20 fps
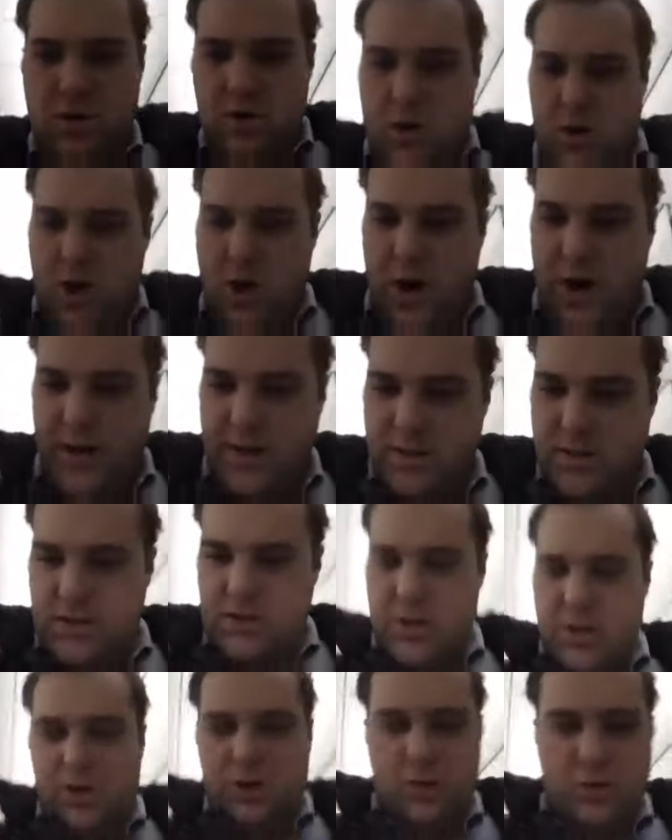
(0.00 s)
All right.
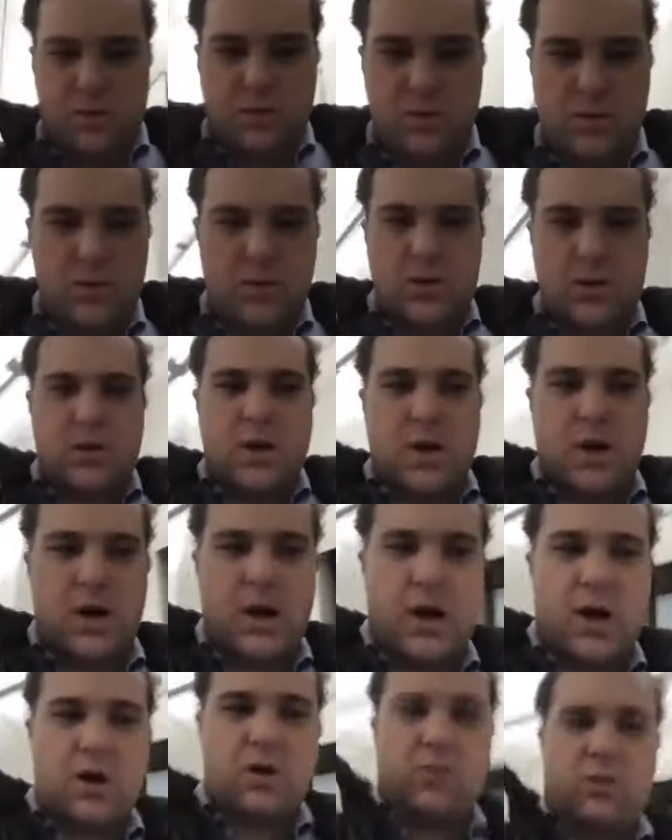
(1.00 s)
So
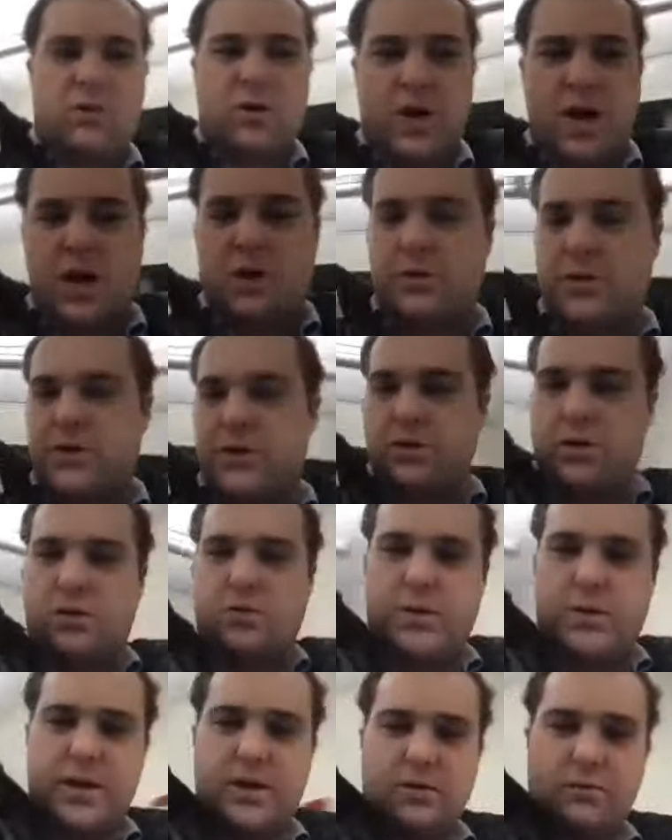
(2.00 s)
how are we doing? Are
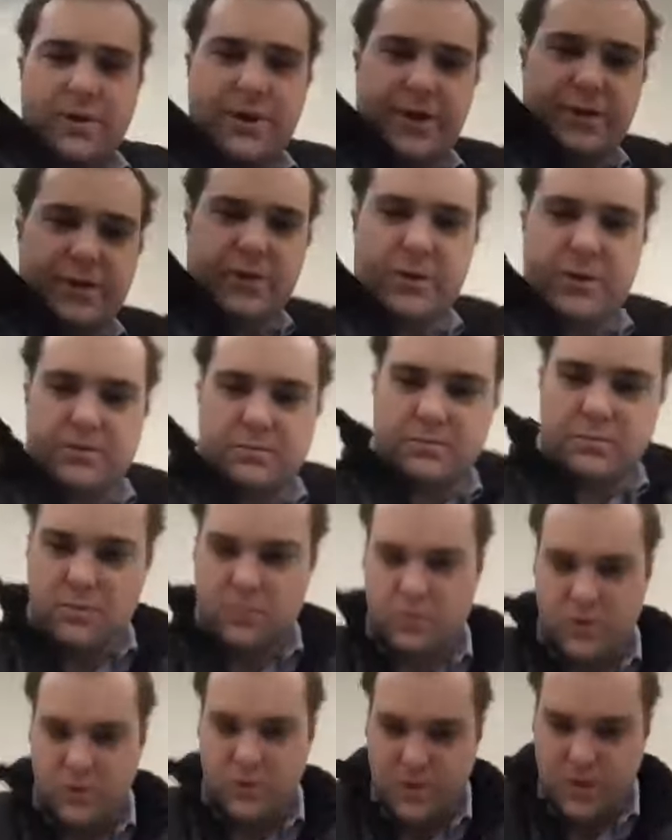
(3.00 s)
we good?
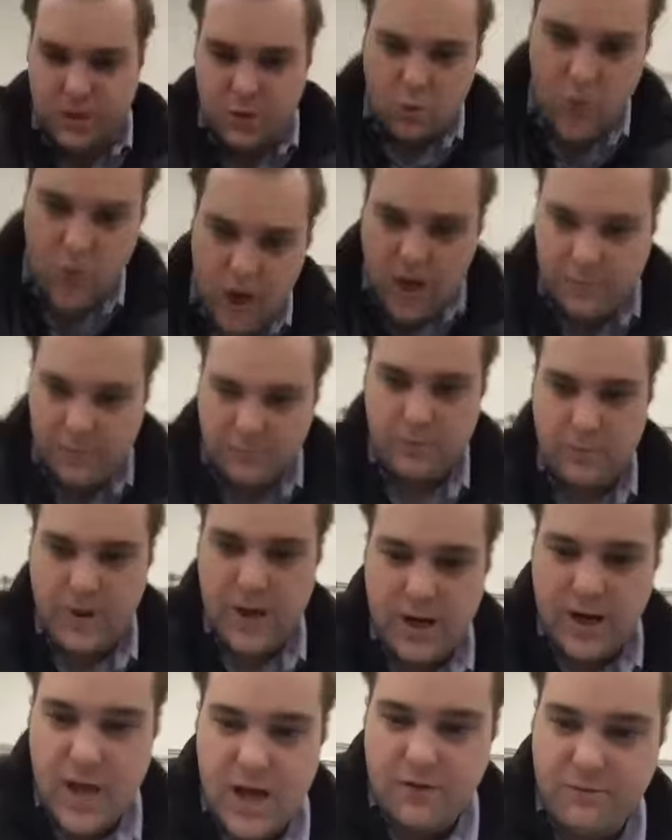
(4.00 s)
We've been quiet for
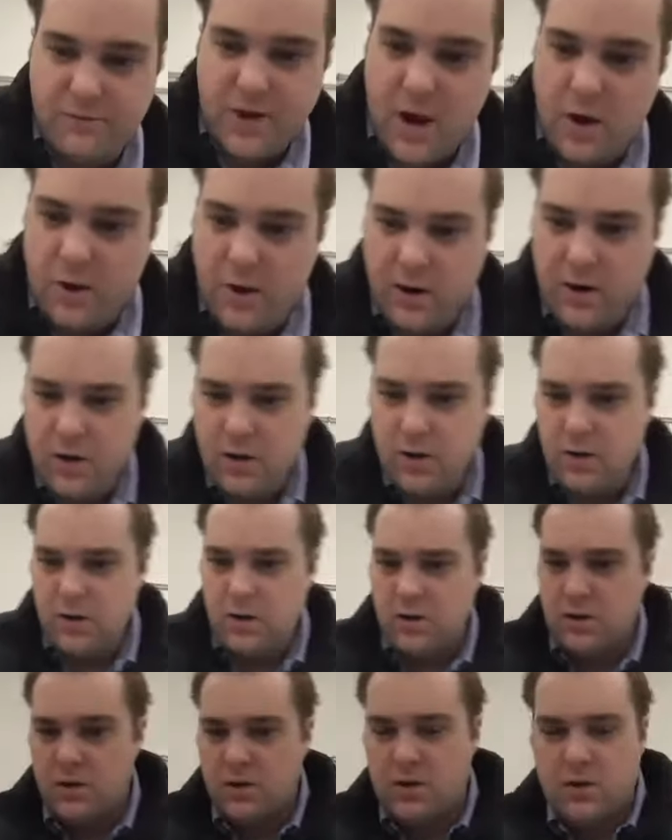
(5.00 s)
about a half hour.
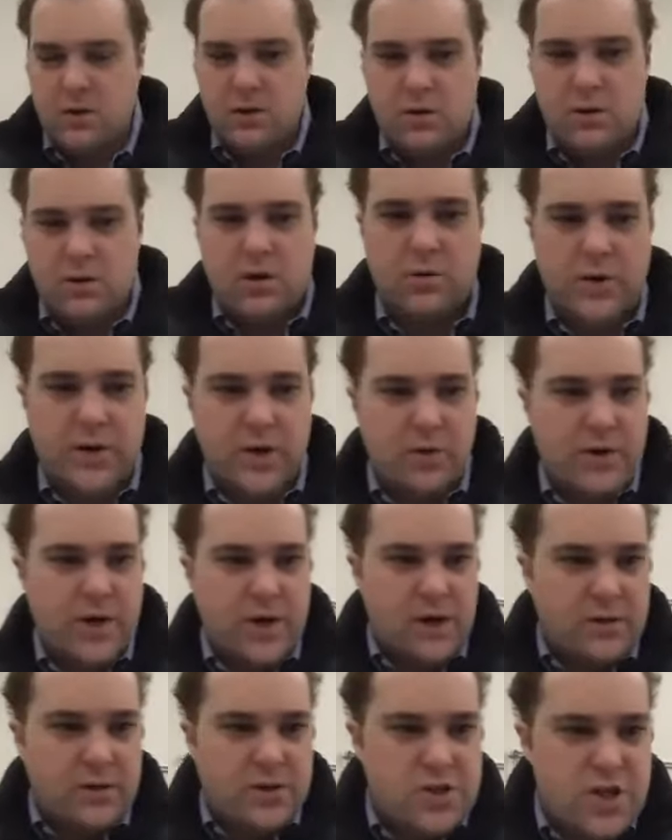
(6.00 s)
Are we okay
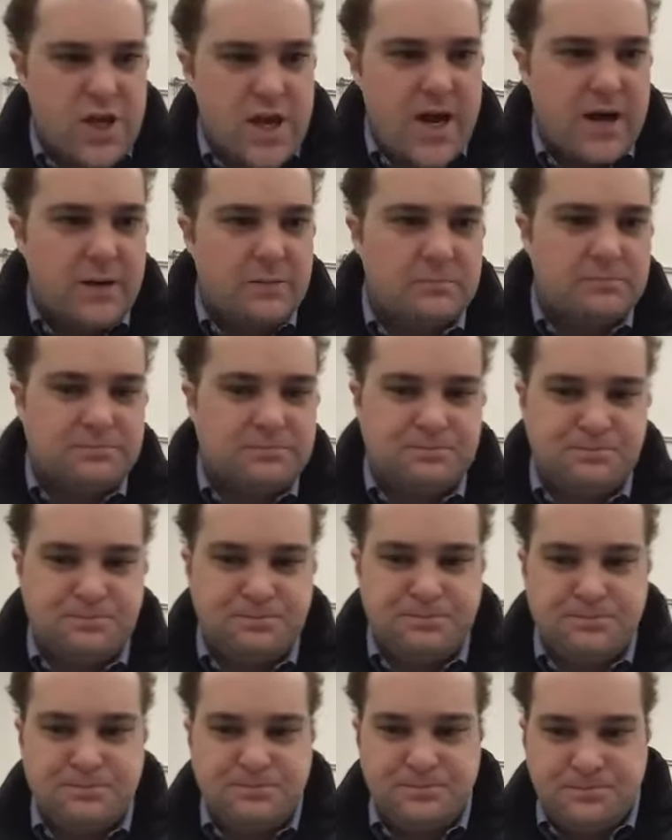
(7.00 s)
on the chat?
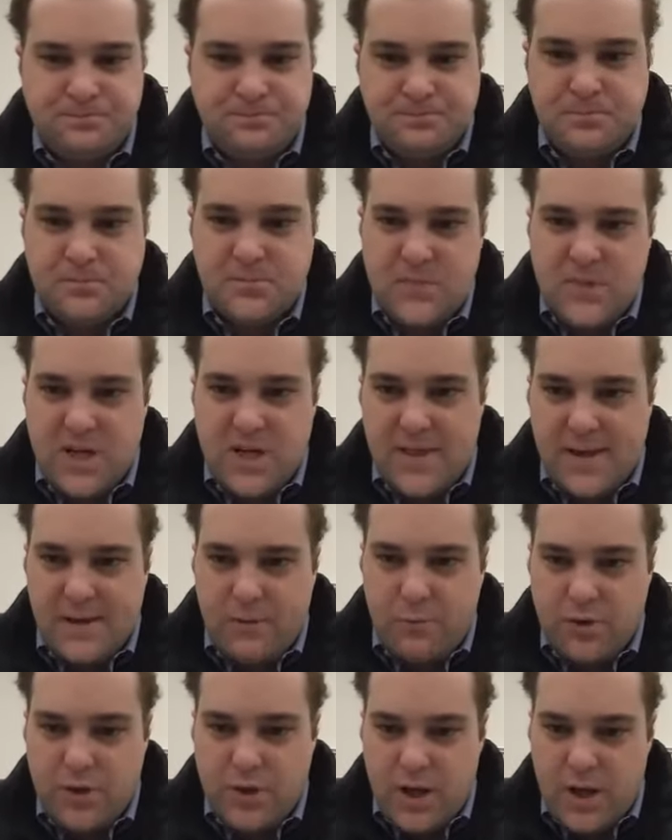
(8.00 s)
I think
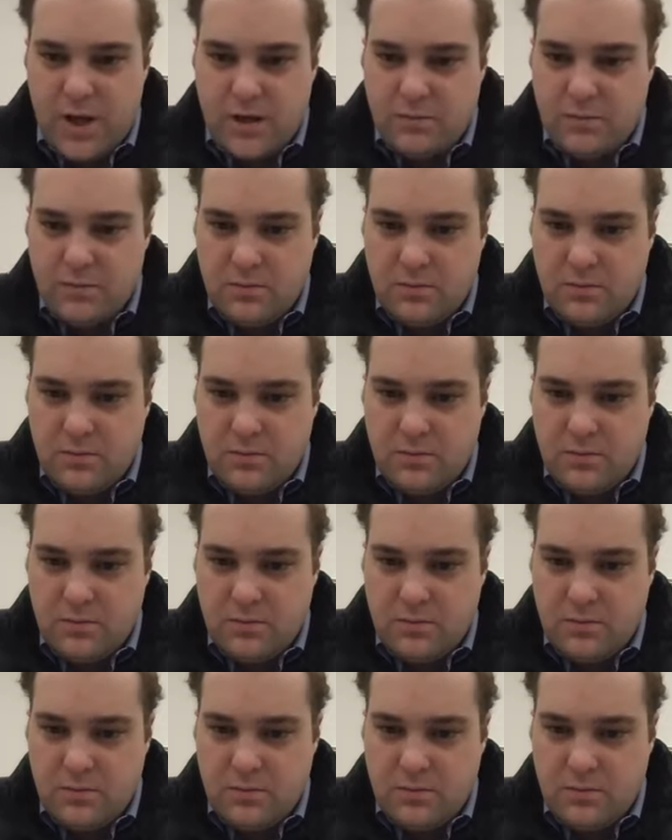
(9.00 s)
we're done.